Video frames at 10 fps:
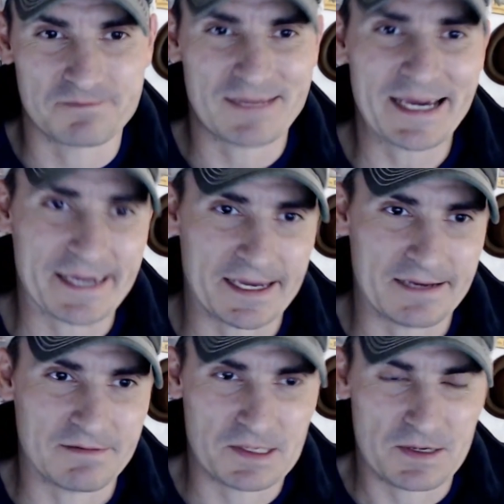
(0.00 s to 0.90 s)
I get it,
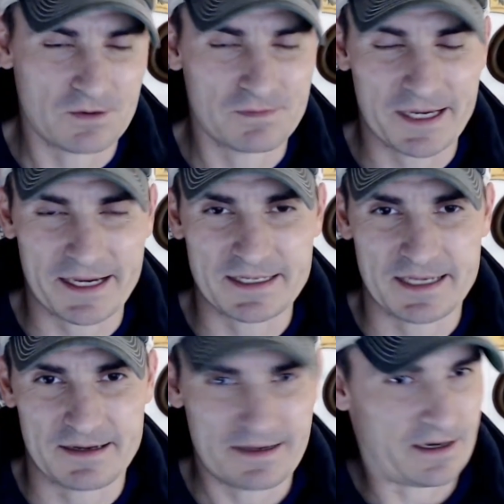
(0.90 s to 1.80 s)
like I said,
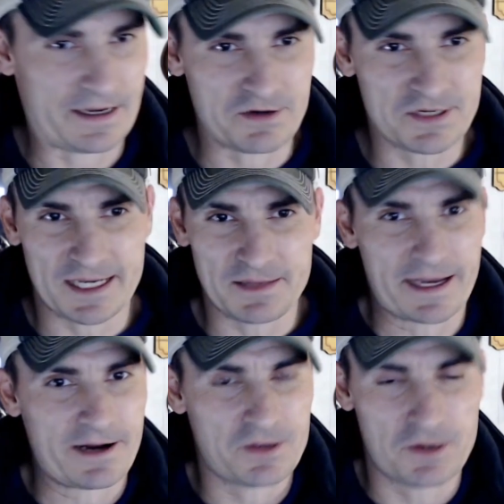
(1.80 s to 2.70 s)
I understand the
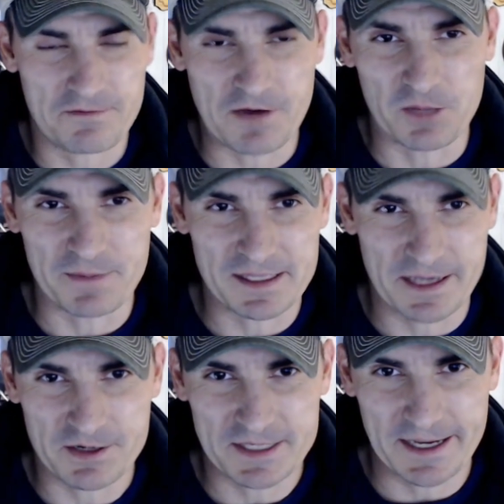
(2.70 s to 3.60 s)
character development. I
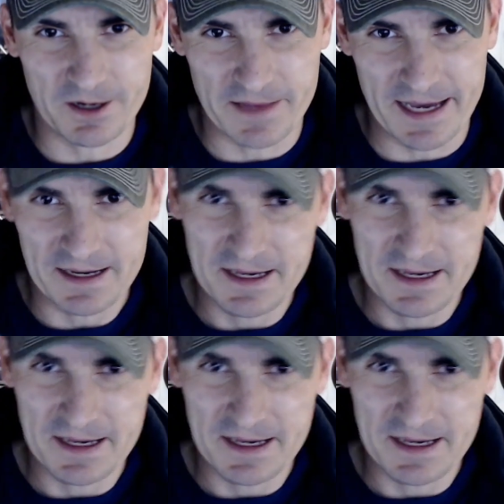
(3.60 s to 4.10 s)
understand all that.